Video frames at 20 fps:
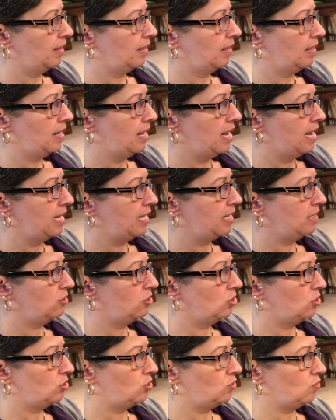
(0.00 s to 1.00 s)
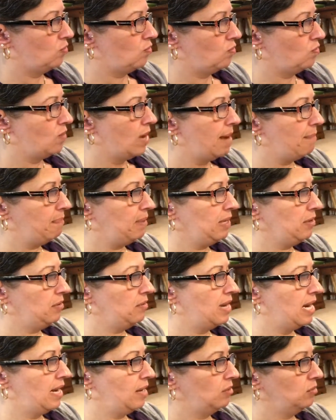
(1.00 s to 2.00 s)
I could just wrap it
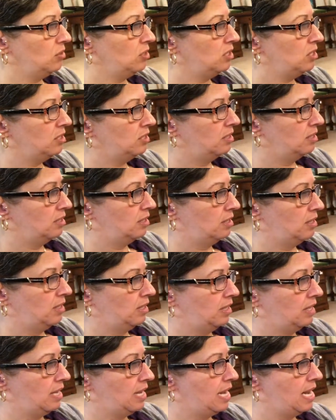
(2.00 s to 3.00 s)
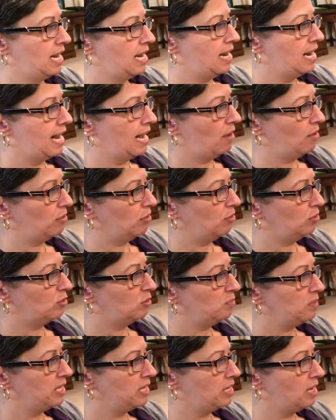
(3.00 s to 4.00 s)
around and now those
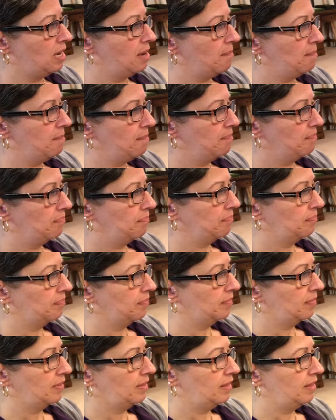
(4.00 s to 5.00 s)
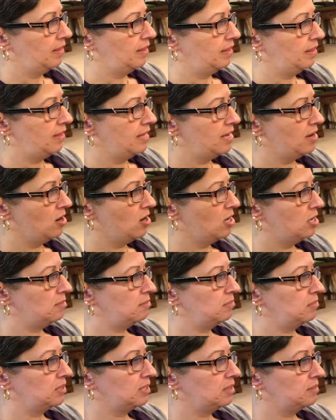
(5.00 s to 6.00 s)
become the
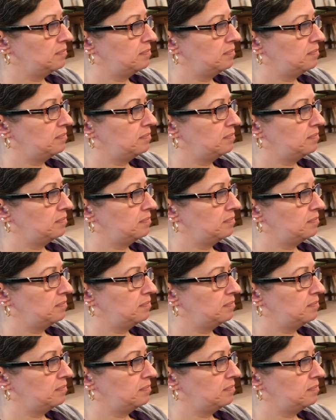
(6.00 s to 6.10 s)
arms.